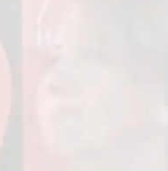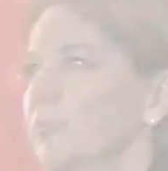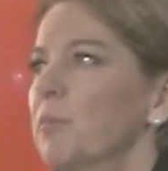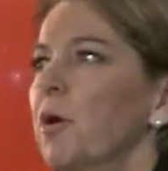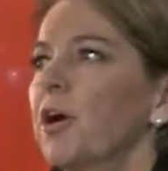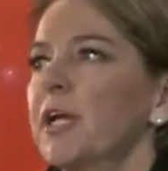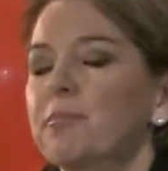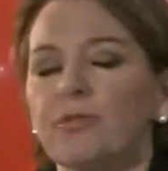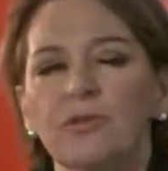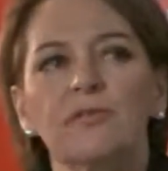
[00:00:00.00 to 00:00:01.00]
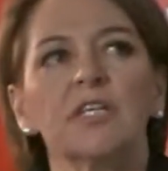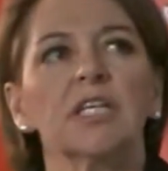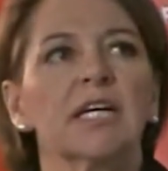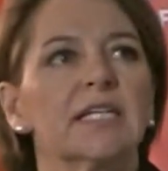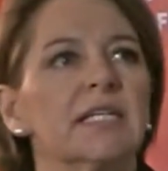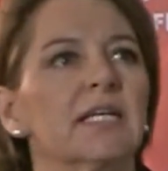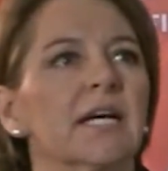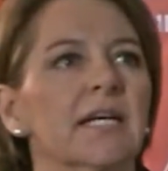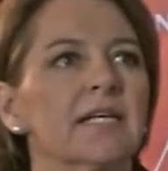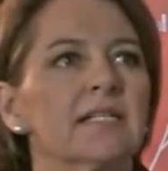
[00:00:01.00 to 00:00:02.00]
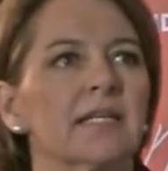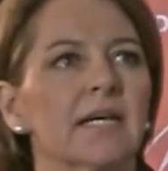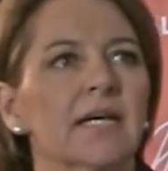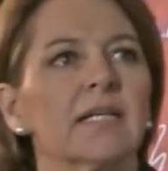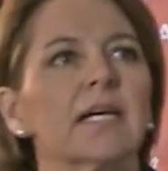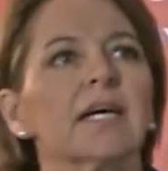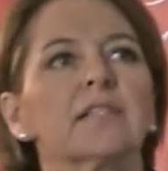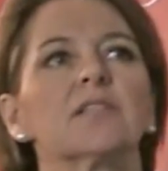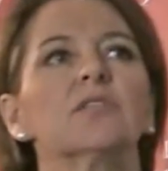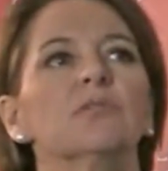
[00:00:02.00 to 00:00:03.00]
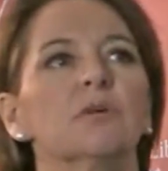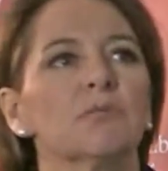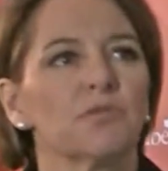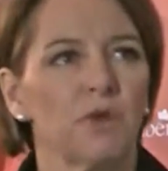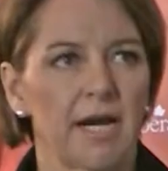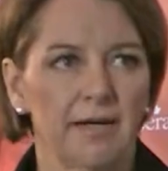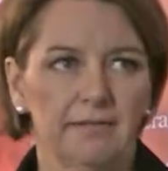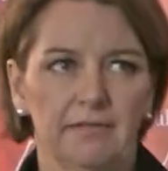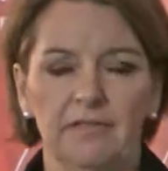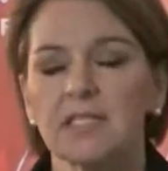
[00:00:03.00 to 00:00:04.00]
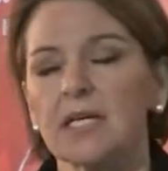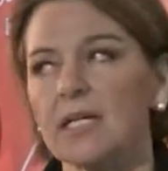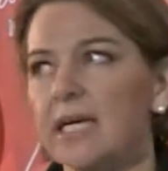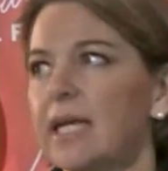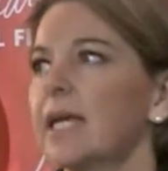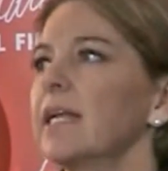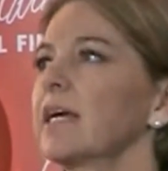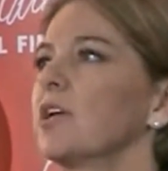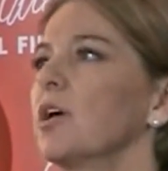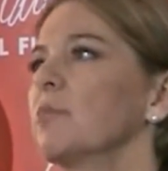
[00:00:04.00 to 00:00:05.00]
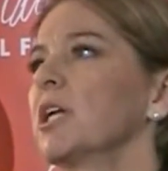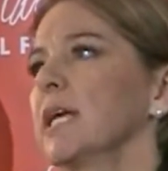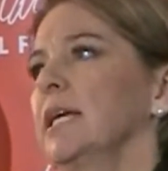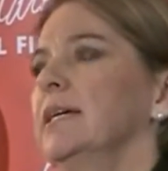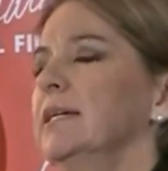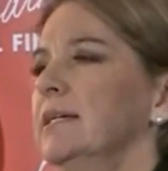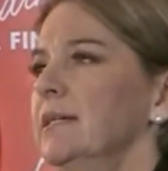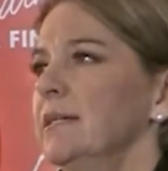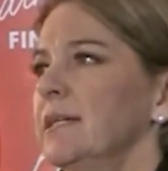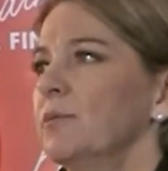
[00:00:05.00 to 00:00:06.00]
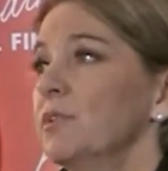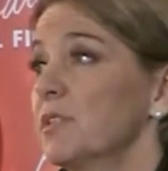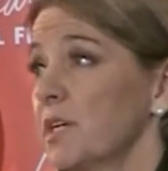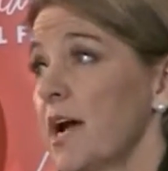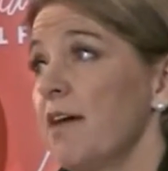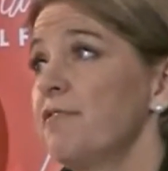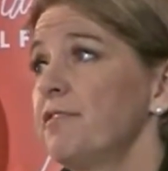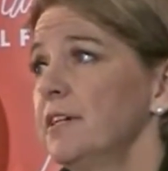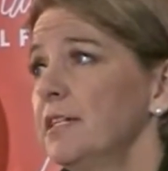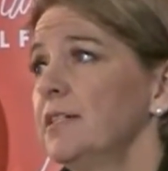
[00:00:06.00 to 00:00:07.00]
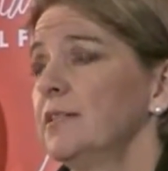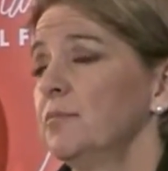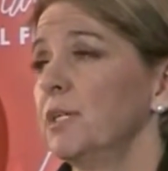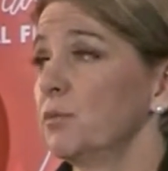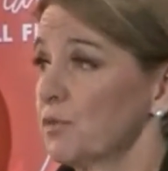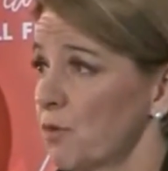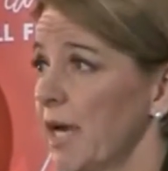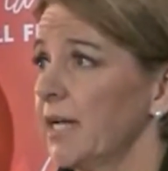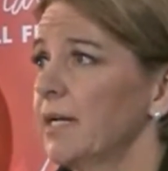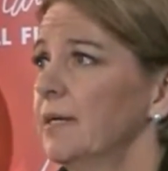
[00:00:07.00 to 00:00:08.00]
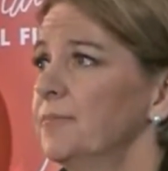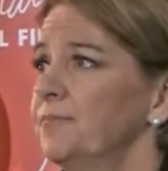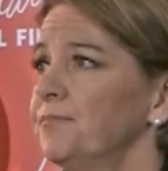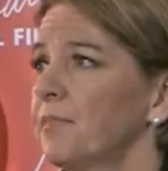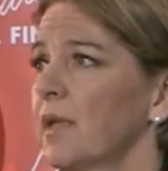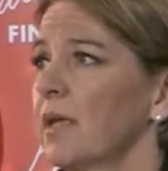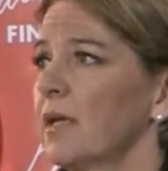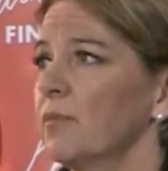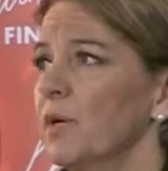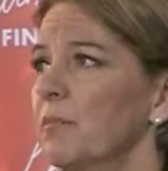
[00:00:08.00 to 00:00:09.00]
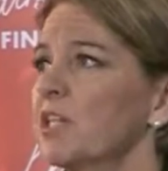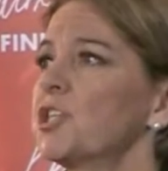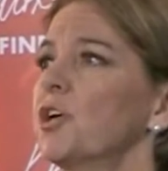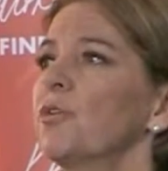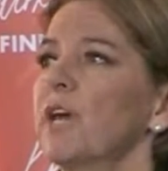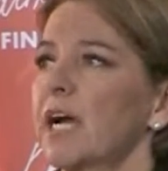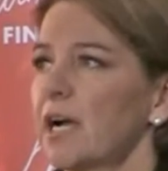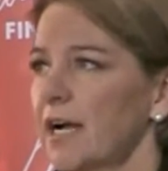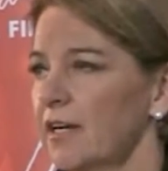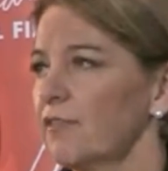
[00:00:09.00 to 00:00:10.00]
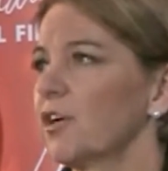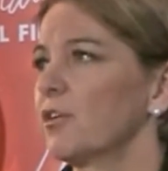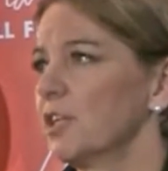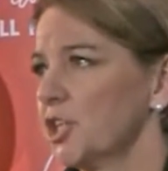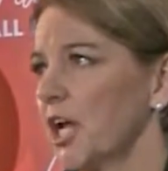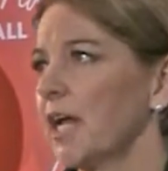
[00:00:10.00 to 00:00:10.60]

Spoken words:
The Liberal Party proved in the 1990s that it had the guts to do what was right, fiscally and economically. It was tough, but it was right. And we must show that kind of courage